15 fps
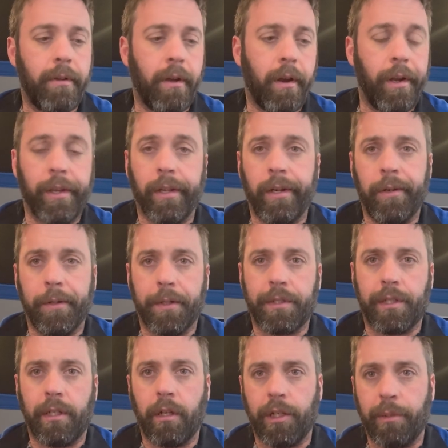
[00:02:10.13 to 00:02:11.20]
are you gonna notice
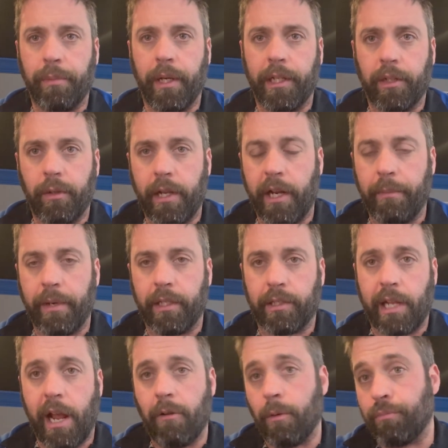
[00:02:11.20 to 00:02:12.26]
it on your bike doing 80 miles
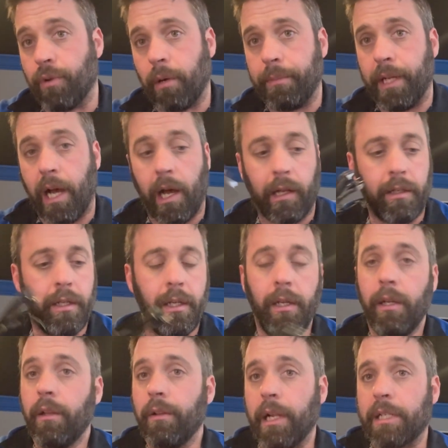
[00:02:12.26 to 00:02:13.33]
an hour? Probably not.
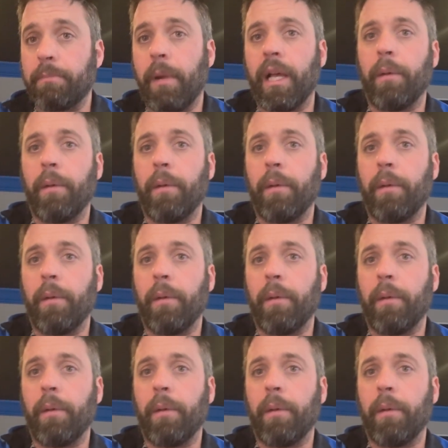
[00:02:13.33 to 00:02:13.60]
That's my